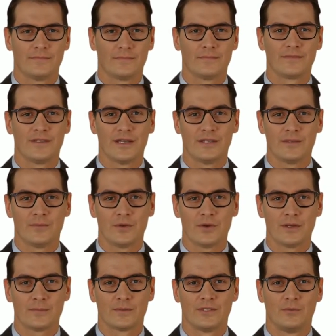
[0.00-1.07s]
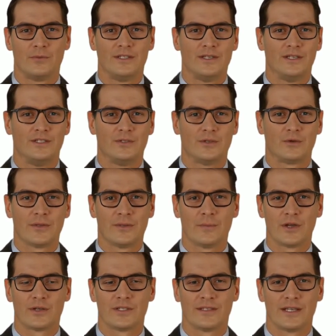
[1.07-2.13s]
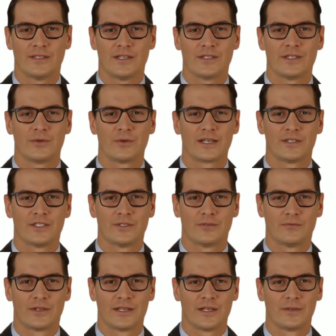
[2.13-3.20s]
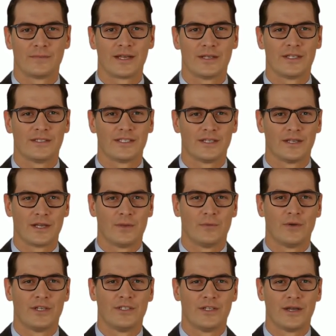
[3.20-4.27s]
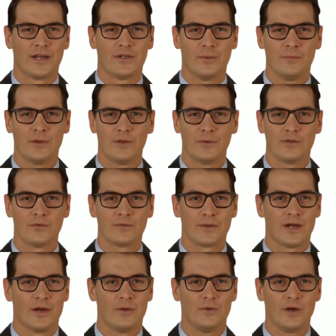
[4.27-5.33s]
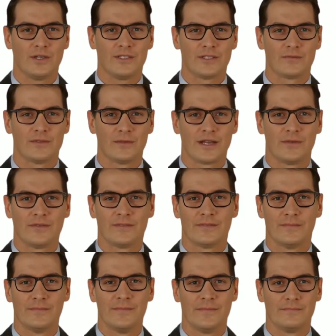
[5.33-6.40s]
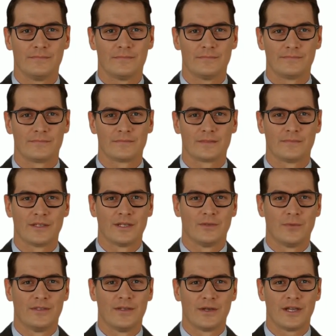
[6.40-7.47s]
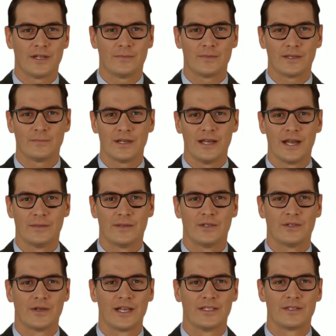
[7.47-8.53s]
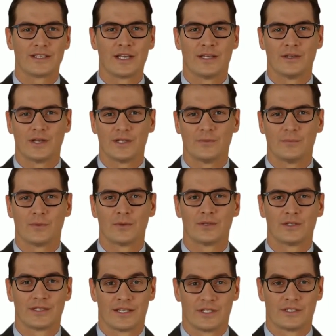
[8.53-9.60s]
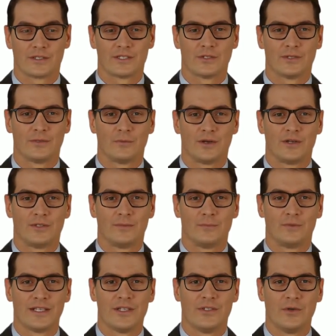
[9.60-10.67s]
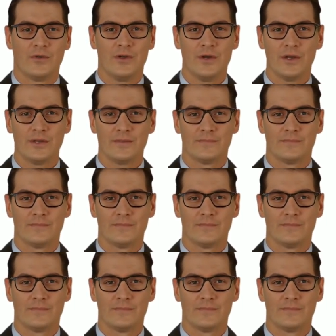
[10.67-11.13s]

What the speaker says: That movement was an integral part of India's quest for independency and brought together people from all walks of life. It was led by Mahatma Gandhi and got the population to oppose British rule.